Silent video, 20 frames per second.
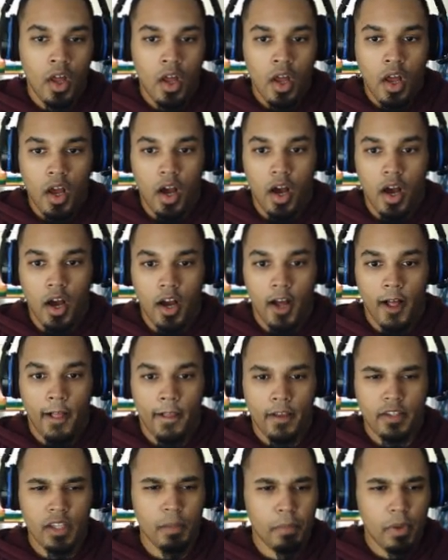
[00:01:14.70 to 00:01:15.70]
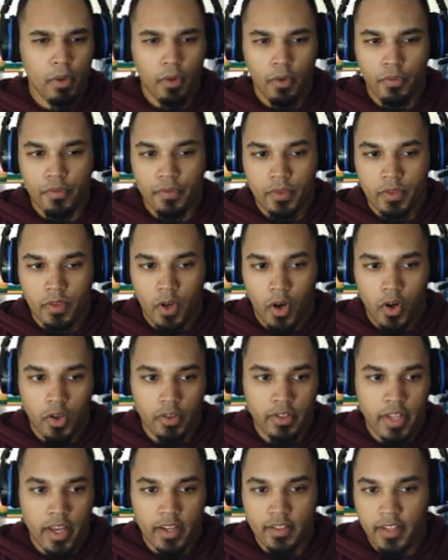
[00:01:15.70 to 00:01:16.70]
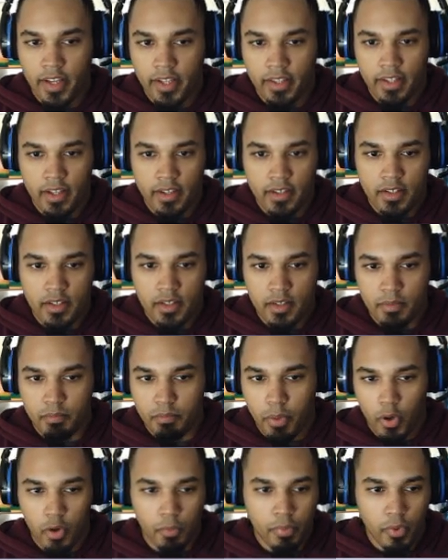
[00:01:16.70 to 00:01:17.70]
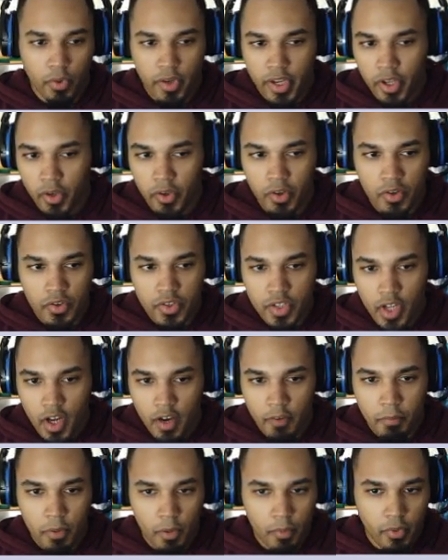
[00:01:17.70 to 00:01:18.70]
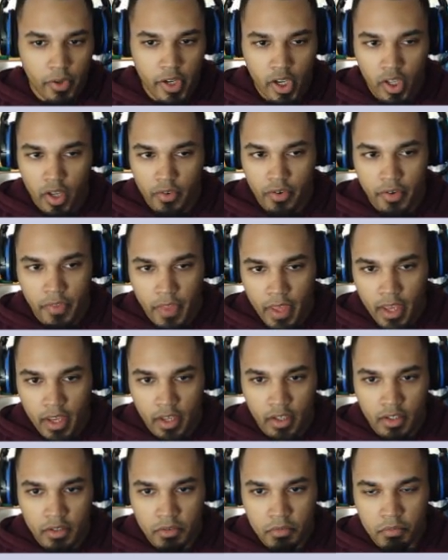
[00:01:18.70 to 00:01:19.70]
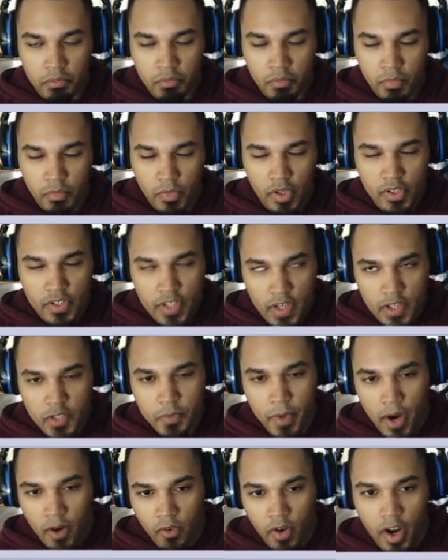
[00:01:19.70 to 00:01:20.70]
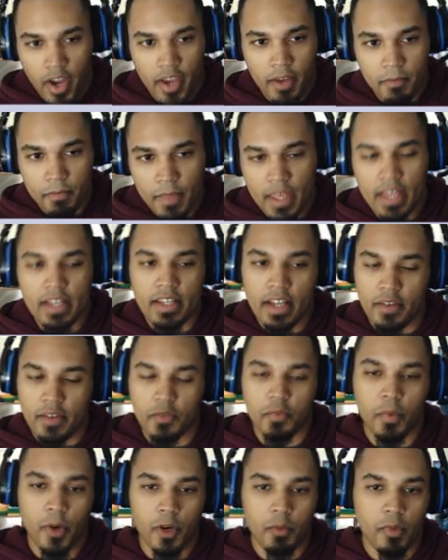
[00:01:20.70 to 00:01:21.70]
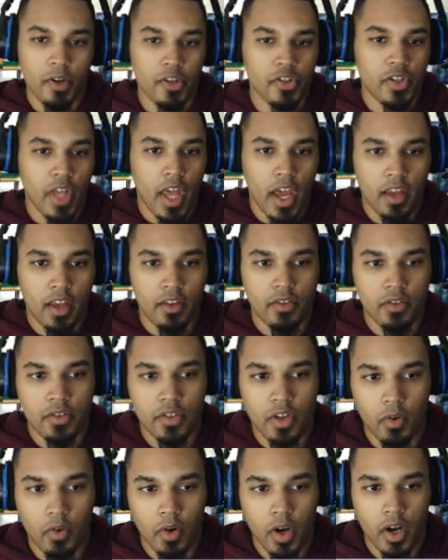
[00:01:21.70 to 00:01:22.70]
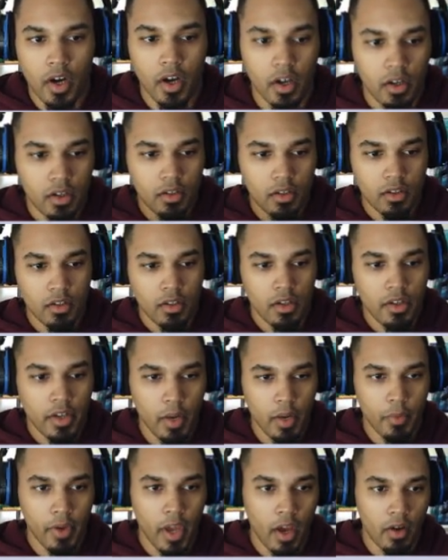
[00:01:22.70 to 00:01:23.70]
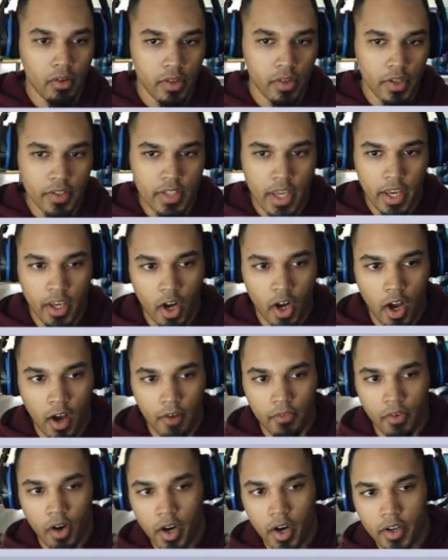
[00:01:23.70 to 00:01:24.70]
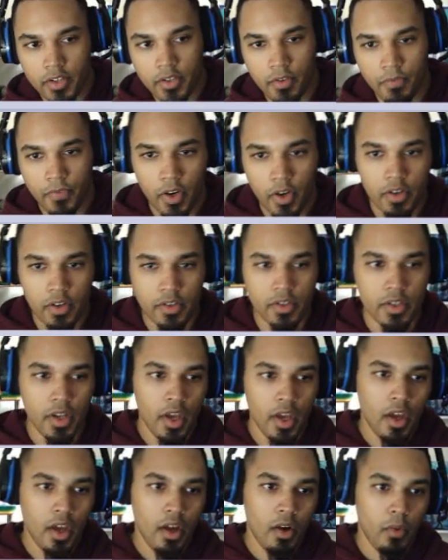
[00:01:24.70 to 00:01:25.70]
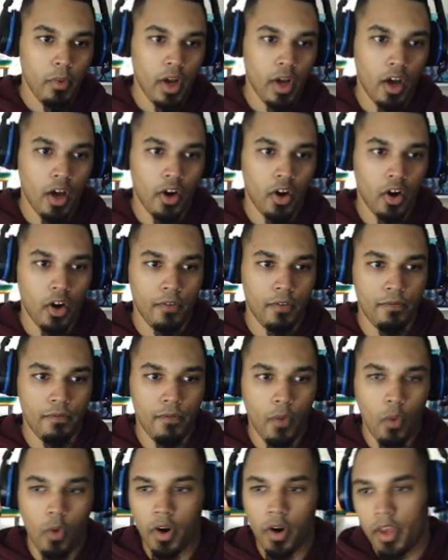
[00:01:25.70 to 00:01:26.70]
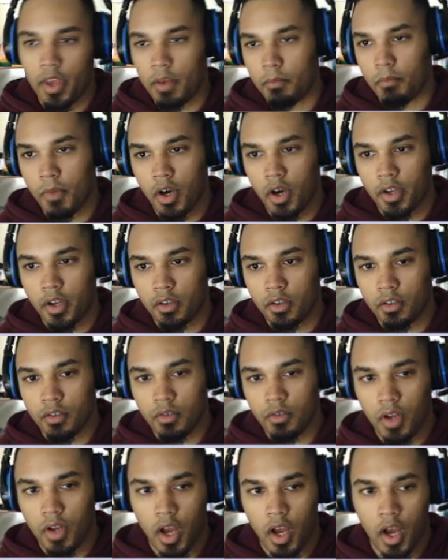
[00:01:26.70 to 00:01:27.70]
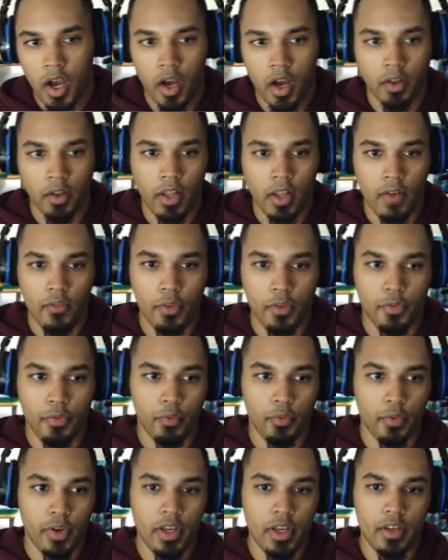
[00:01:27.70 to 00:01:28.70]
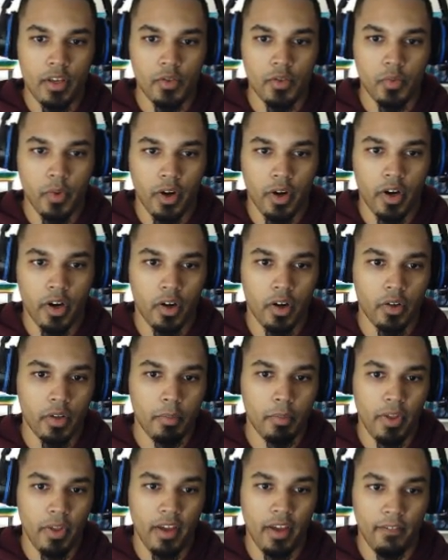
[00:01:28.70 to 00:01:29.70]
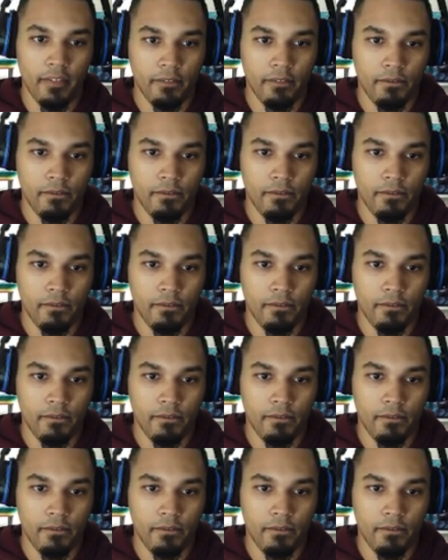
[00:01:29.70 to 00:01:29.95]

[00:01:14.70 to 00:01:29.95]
Some people have called decks like this purple kill your stuff, purple kill everything. It sounds about right. It does pretty much that. So here we go. Let's kick it off. All right, so first we got our 4 Impmon. Level 3s, we are currently playing